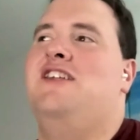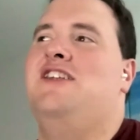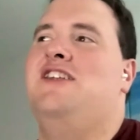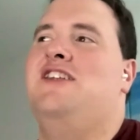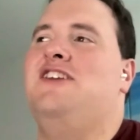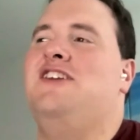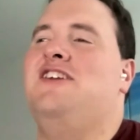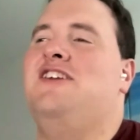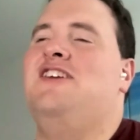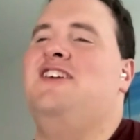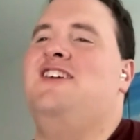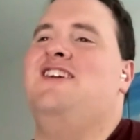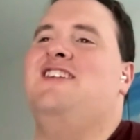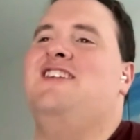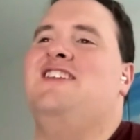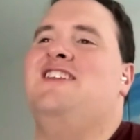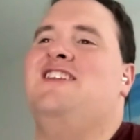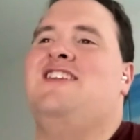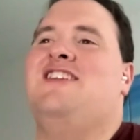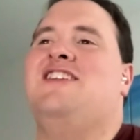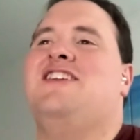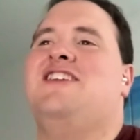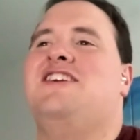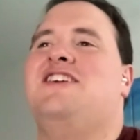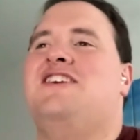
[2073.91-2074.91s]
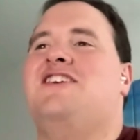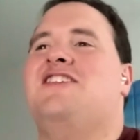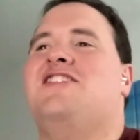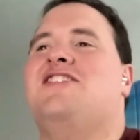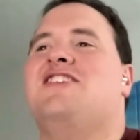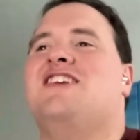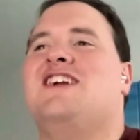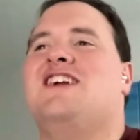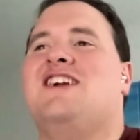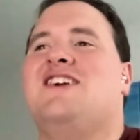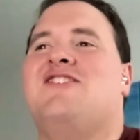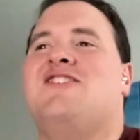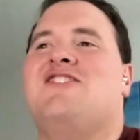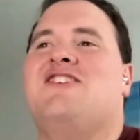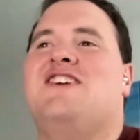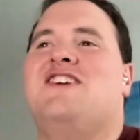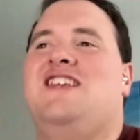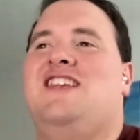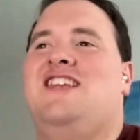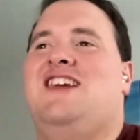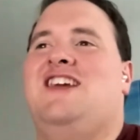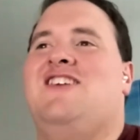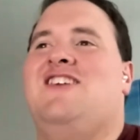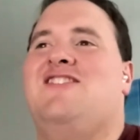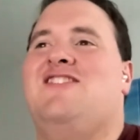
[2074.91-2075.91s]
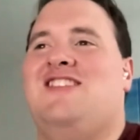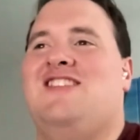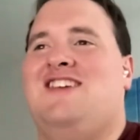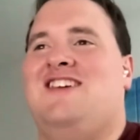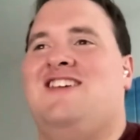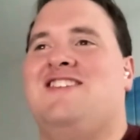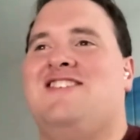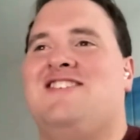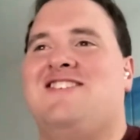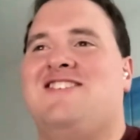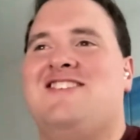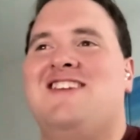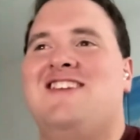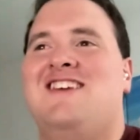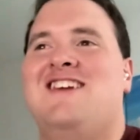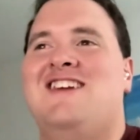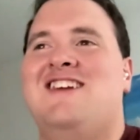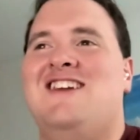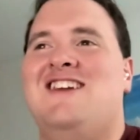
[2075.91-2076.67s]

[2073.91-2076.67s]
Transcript: Do you, do you think if we name this,